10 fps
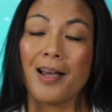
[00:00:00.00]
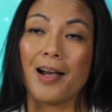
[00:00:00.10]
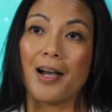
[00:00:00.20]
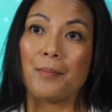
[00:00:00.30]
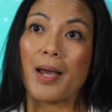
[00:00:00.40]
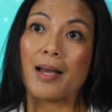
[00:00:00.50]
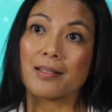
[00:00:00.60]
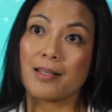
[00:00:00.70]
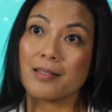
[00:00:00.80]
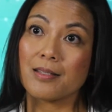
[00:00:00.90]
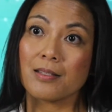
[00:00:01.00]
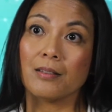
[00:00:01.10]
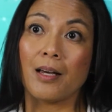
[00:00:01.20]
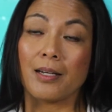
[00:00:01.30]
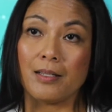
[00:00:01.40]
Access is a
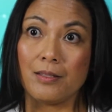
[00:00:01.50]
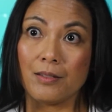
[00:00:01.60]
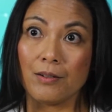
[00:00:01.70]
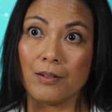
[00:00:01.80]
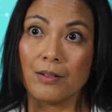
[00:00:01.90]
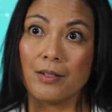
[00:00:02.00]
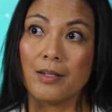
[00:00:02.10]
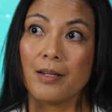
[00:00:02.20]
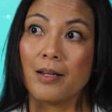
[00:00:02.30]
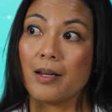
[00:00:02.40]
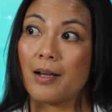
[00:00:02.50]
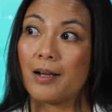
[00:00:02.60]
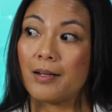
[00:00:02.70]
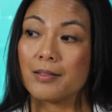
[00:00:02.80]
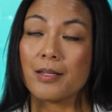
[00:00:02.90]
lot easier.
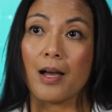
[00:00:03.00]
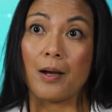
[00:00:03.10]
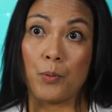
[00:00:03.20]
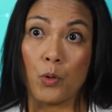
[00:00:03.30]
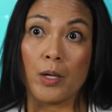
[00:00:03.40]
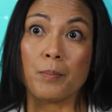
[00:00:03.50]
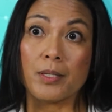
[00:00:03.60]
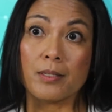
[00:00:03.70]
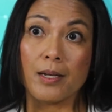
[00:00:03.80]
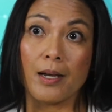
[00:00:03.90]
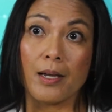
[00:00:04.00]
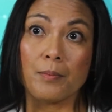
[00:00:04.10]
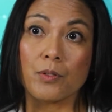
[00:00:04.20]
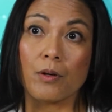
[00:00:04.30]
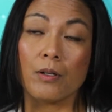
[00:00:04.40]
Appointment
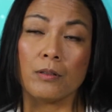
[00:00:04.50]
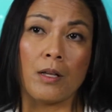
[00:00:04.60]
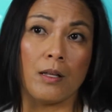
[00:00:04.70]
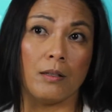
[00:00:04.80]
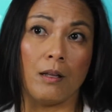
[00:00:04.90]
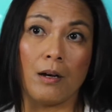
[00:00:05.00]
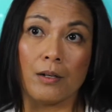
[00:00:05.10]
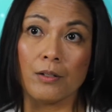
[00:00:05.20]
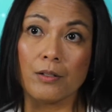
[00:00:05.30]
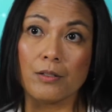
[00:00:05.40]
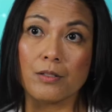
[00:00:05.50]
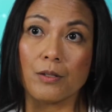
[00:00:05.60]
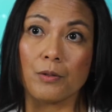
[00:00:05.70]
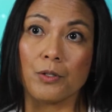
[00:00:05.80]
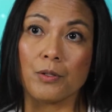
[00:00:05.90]
times are a lot longer,
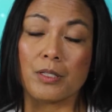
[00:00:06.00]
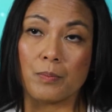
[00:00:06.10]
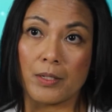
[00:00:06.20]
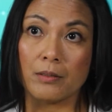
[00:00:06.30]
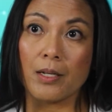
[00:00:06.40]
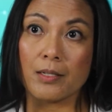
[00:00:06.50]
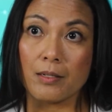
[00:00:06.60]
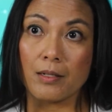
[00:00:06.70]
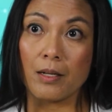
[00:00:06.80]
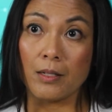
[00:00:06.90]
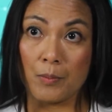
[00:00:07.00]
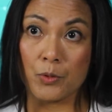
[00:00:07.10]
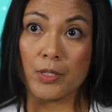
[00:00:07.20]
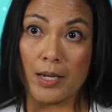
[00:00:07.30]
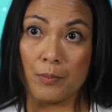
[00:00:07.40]
so you can spend a lot
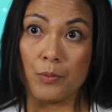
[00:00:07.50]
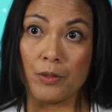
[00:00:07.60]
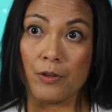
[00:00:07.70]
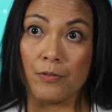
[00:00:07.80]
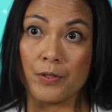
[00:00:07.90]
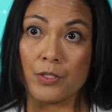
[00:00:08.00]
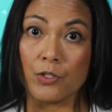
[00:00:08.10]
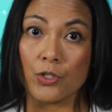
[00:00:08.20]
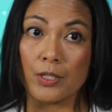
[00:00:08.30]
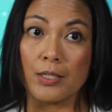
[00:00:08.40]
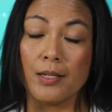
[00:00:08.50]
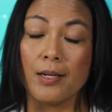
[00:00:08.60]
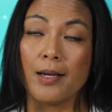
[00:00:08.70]
more time with your physician.